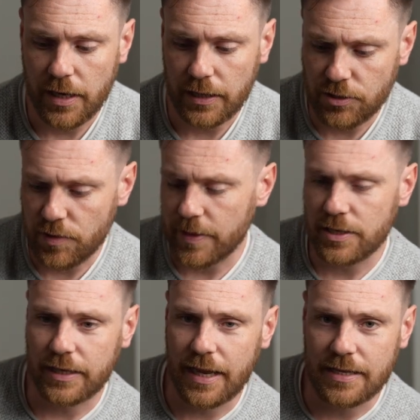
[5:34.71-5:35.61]
I literally
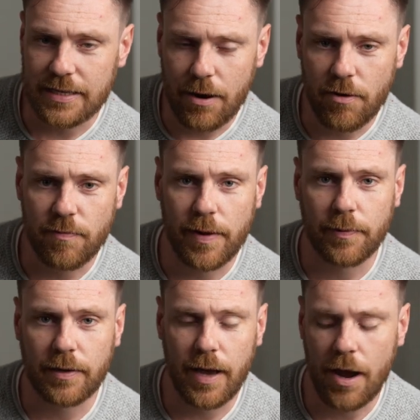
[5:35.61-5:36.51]
managed to get this out of
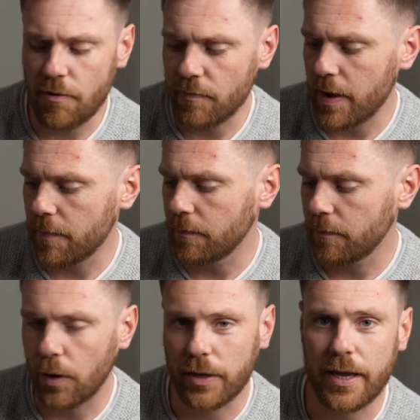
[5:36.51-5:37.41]
my
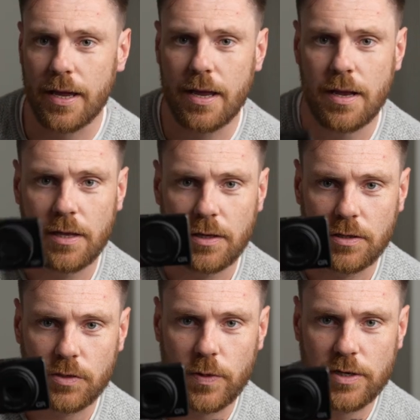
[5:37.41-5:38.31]
pocket,
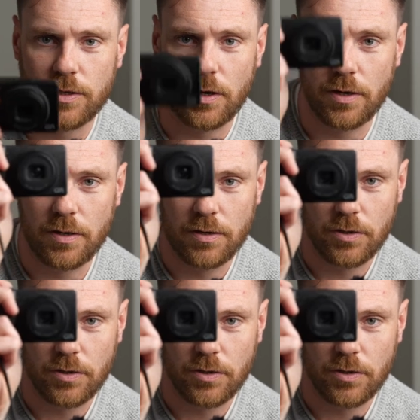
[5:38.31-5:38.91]
switched on,